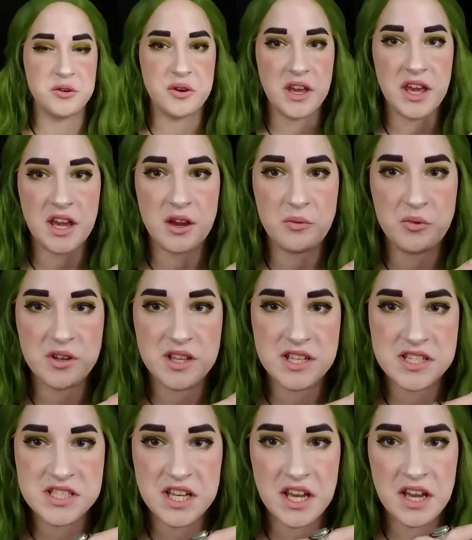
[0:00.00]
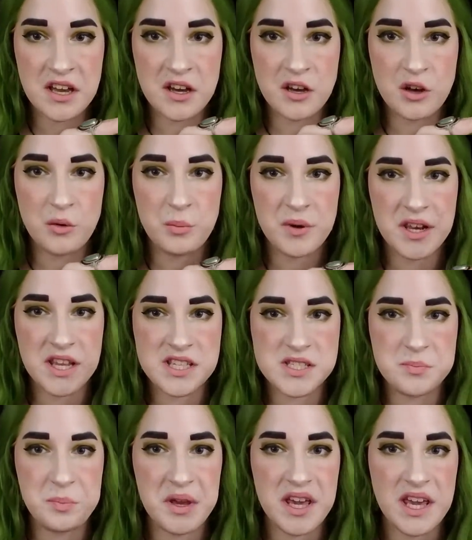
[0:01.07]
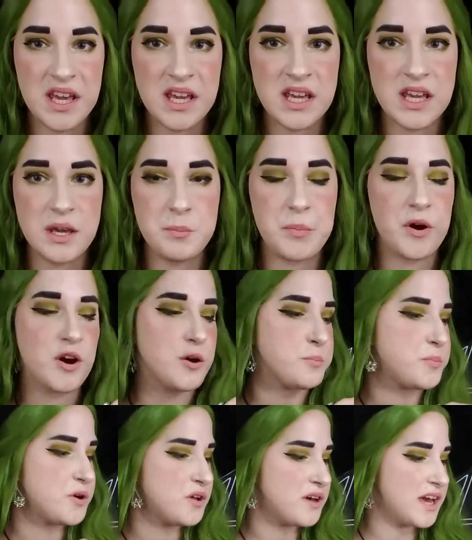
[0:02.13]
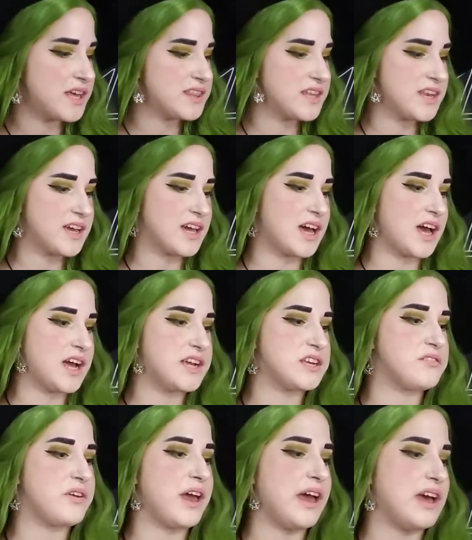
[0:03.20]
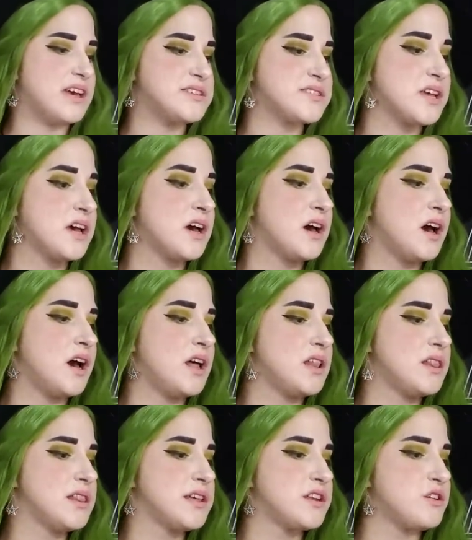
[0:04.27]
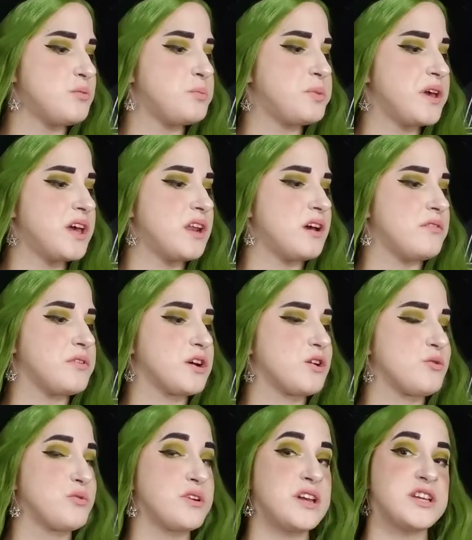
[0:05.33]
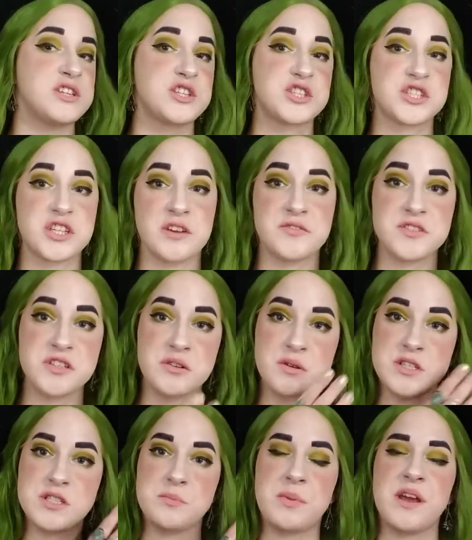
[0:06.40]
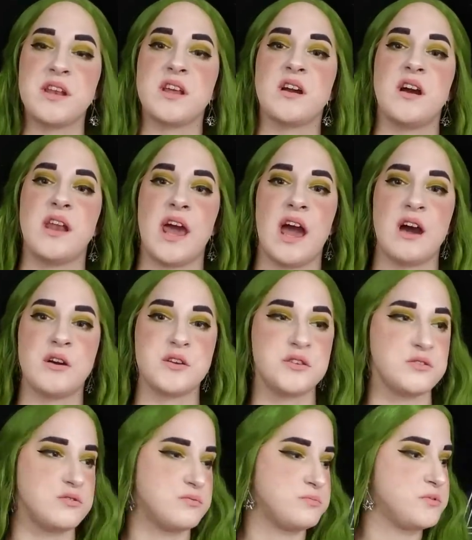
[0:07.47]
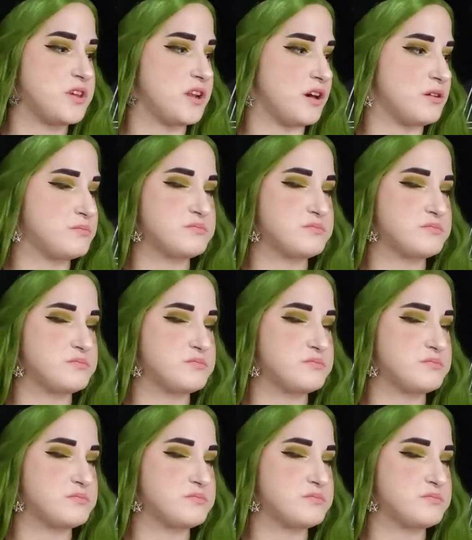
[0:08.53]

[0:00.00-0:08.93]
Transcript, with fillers: can't really tell, but it's pinky purple, and then it kind of has a little bit of a green shift to it depending on how you, you know,